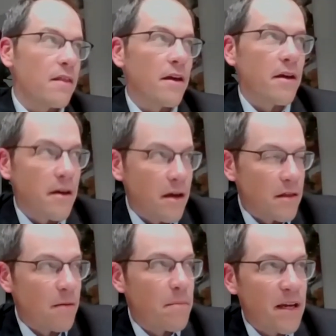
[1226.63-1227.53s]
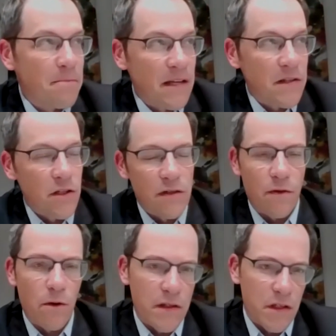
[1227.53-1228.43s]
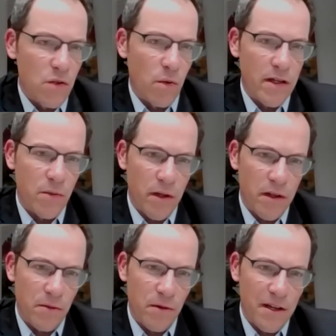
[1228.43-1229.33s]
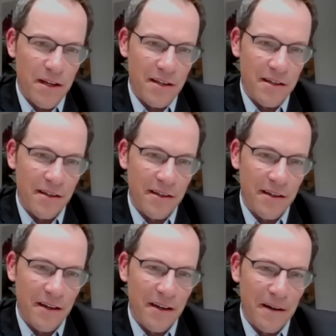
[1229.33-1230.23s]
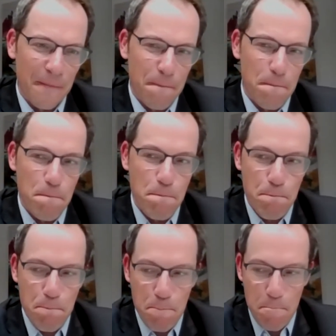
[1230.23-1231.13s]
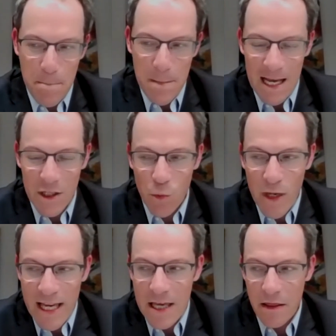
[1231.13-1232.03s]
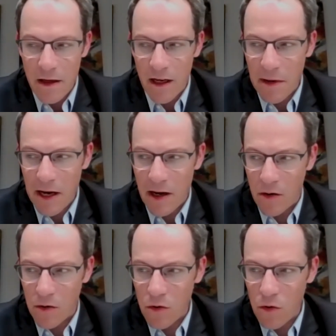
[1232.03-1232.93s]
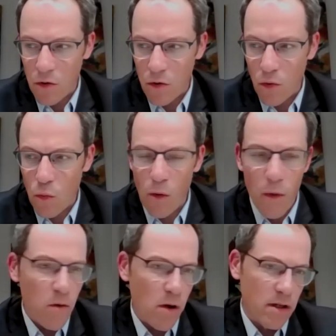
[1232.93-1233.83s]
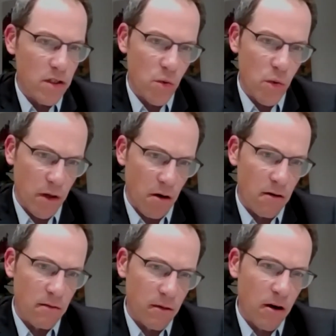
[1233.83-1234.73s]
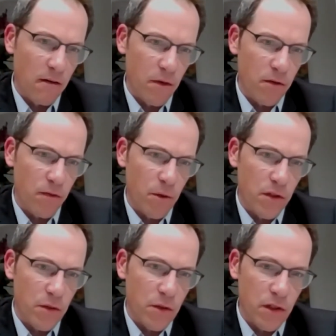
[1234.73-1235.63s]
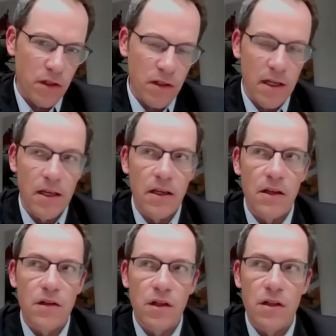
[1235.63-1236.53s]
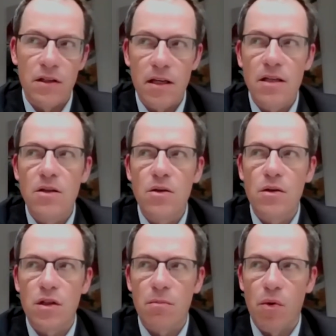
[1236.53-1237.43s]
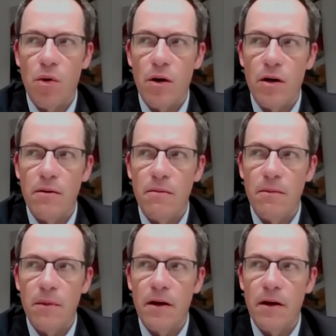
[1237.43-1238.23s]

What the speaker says: the big messages for us in 2023, as we think about what we want to do with our Vertafore solutions, is continue to support